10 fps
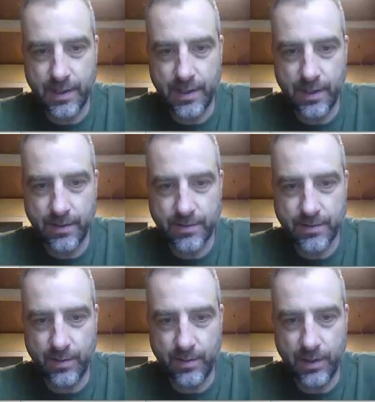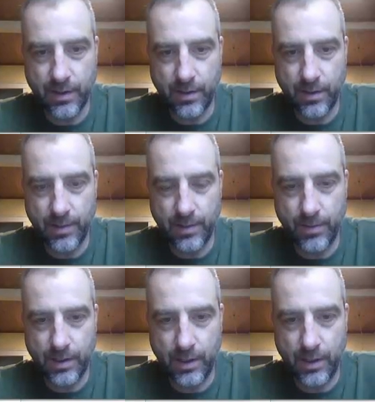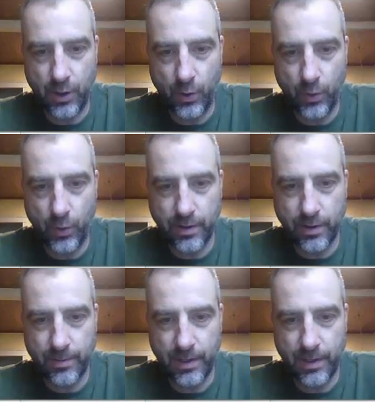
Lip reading: it's going to be a little bit below, a little